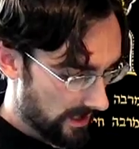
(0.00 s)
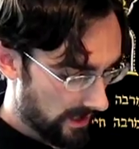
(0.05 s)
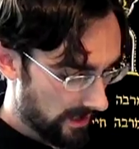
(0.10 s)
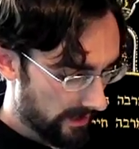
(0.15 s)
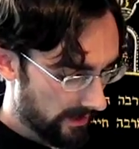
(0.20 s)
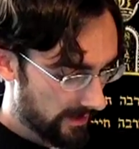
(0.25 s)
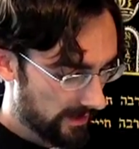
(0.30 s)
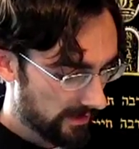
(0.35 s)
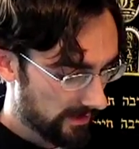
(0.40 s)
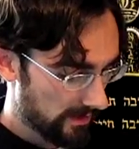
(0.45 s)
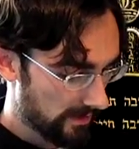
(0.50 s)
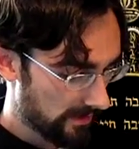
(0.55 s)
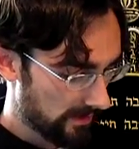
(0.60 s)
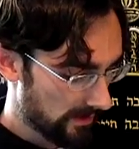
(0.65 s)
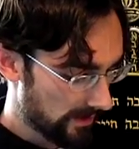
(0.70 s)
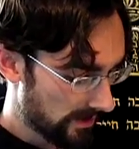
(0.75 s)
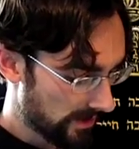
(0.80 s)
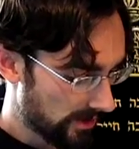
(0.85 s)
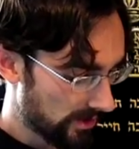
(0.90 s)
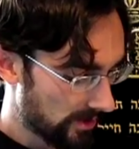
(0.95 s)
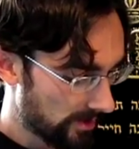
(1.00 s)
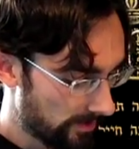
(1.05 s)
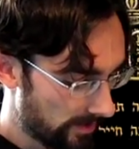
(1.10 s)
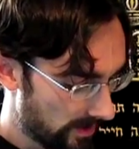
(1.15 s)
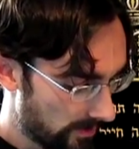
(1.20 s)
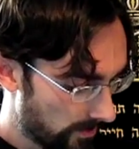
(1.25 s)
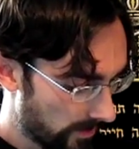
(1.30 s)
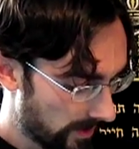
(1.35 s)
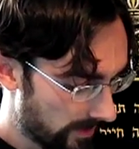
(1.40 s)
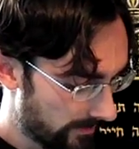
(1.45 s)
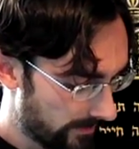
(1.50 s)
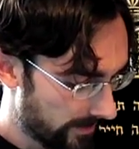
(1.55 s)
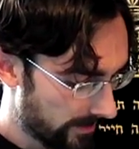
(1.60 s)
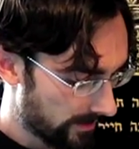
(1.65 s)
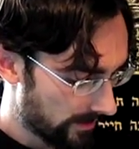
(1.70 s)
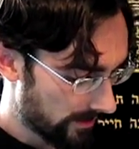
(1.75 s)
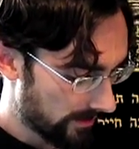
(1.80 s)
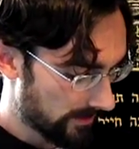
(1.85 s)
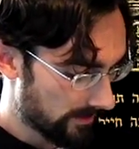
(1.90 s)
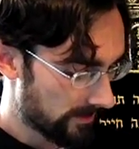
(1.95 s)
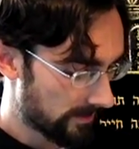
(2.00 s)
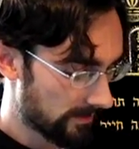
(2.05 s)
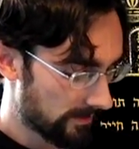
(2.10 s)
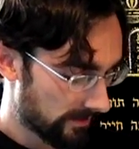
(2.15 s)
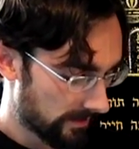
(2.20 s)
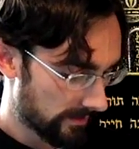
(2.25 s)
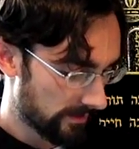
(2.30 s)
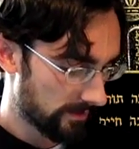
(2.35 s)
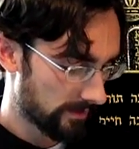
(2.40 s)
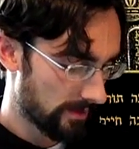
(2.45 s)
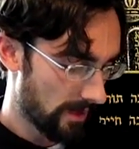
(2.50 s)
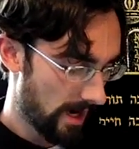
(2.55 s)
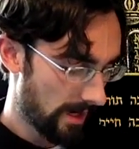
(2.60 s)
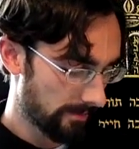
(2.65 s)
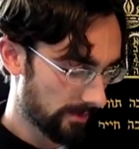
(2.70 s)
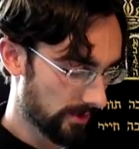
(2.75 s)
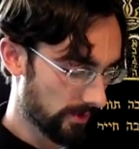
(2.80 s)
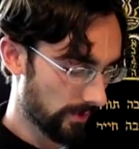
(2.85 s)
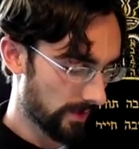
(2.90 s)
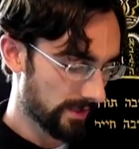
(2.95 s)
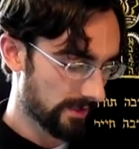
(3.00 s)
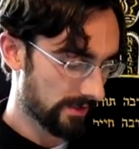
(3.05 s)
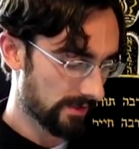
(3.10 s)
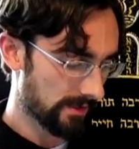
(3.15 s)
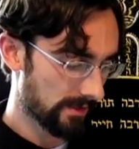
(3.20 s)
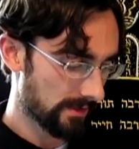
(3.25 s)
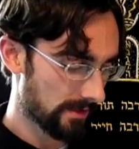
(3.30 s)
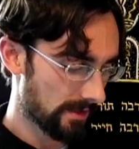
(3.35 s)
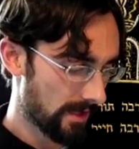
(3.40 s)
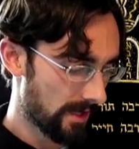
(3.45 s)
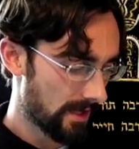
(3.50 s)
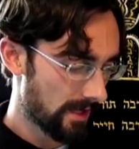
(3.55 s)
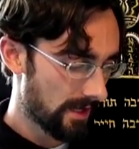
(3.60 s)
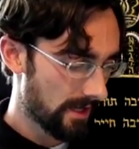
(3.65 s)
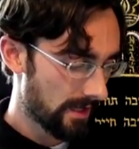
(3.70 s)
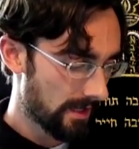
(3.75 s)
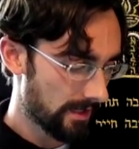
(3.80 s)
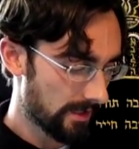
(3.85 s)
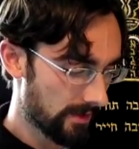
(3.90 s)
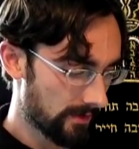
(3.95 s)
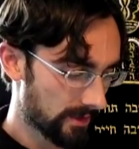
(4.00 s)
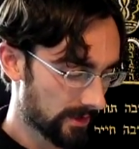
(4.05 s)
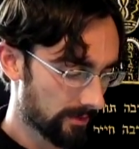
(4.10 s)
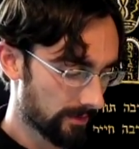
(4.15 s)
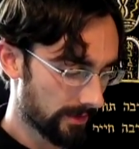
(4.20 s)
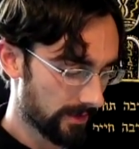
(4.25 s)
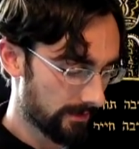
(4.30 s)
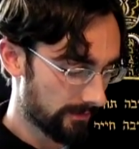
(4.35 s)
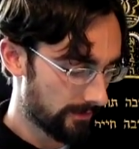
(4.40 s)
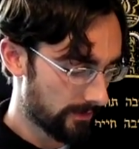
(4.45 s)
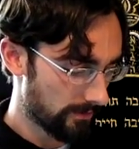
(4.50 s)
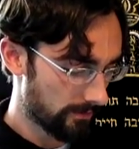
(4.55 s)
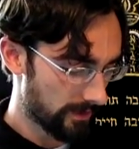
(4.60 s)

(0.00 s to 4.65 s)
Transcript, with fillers: uh, this this should be one of your top choices and I'll explain a few